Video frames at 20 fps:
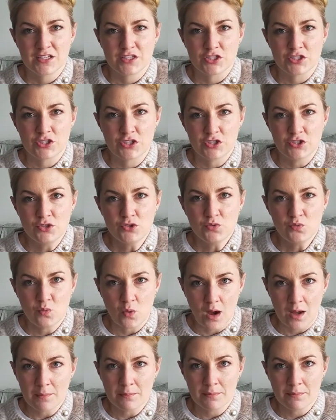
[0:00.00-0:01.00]
Do you
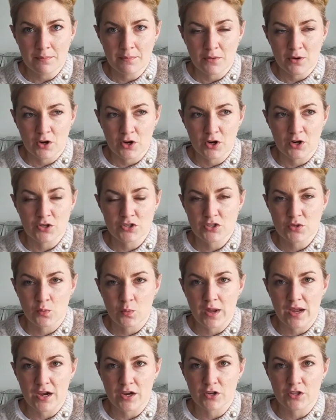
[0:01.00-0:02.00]
want her to
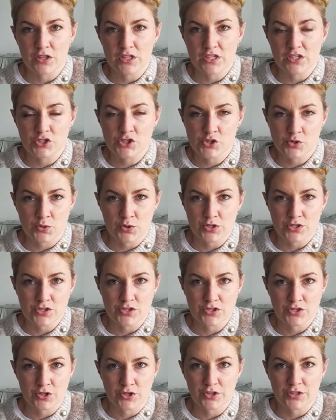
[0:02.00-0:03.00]
wear the shortest
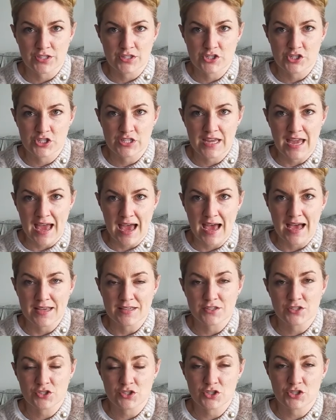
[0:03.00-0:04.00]
skirt that she
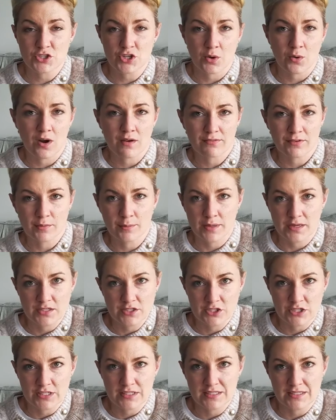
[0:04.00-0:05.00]
has to show off her butt
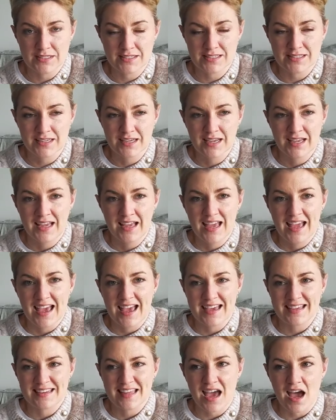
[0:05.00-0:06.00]
cheeks
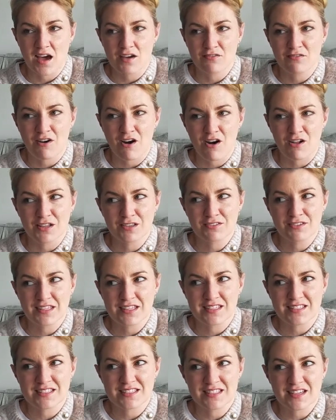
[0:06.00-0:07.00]
and have all of
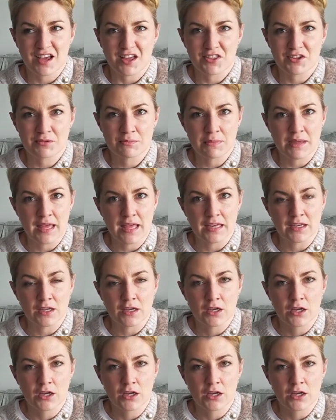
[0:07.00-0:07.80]
these other men